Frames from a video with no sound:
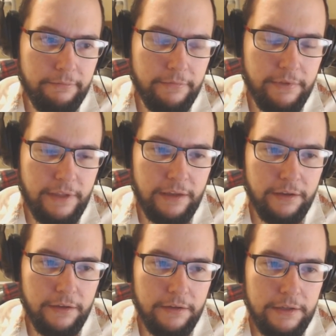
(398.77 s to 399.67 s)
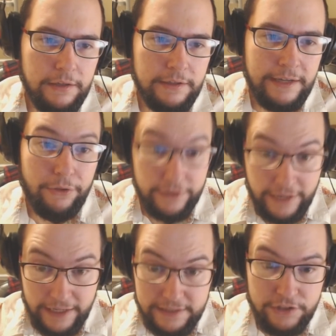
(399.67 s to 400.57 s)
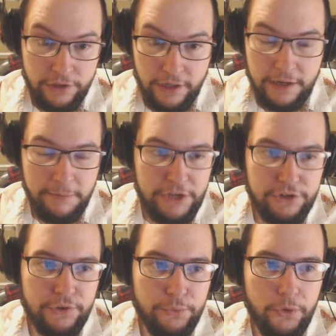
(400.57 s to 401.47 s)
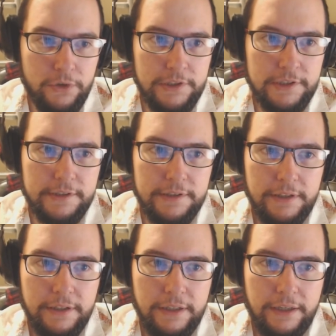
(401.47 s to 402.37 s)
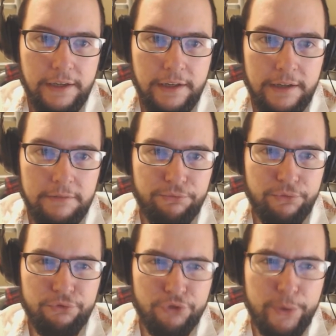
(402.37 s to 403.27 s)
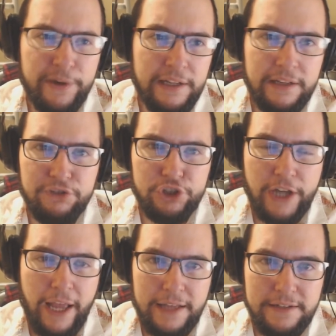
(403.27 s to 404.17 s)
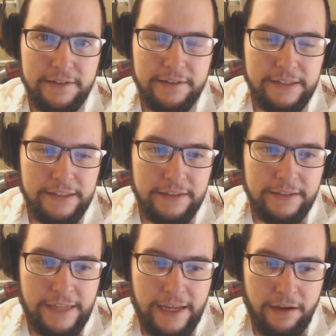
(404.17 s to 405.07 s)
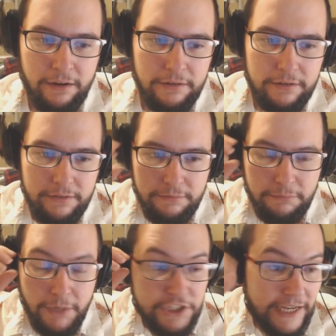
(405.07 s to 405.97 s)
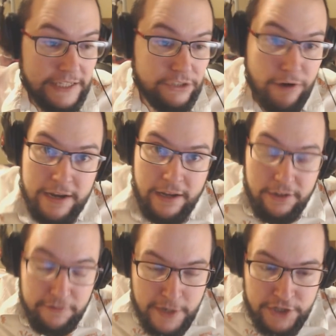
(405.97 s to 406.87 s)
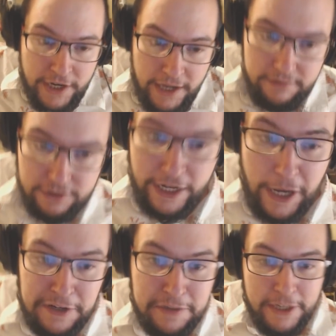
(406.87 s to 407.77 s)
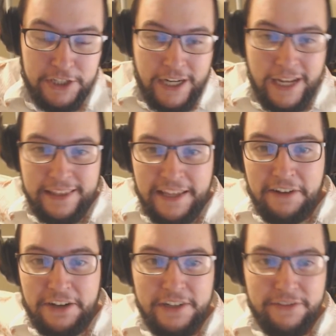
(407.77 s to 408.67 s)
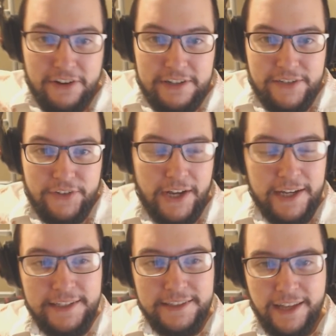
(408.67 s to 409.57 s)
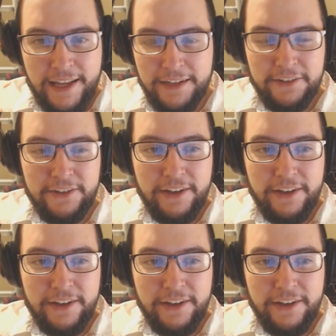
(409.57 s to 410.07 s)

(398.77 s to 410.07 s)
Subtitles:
thing. Now, the next issue, like I mentioned, was ruining of chat. Now, my chat's great. I love my chat. Shout out to my chat. They're actually very civilized. And